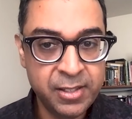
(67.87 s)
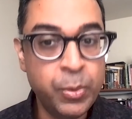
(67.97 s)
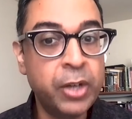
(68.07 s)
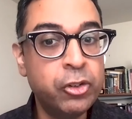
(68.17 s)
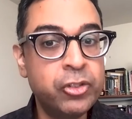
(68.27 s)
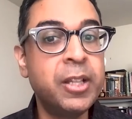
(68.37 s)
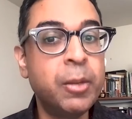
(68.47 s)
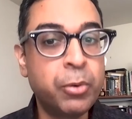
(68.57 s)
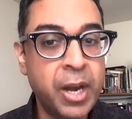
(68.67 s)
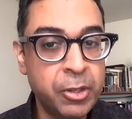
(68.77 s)
Do we understand the
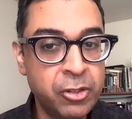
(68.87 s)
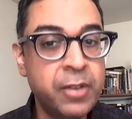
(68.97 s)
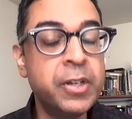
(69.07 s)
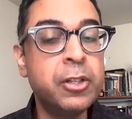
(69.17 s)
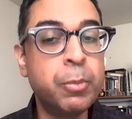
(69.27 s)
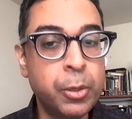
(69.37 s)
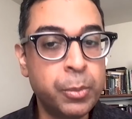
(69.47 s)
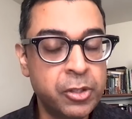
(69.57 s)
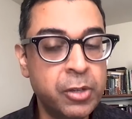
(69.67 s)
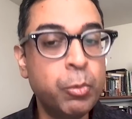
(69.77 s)
premise of it, the
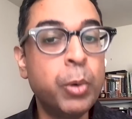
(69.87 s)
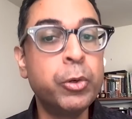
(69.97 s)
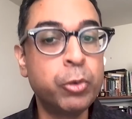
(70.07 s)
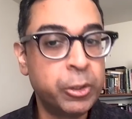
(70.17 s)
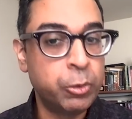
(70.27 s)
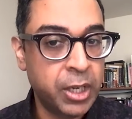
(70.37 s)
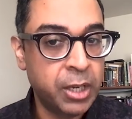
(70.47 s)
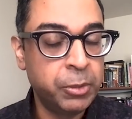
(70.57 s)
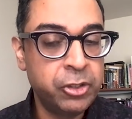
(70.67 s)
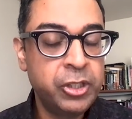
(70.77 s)
purpose of it, what we're trying to
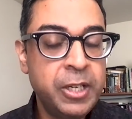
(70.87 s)
accomplish?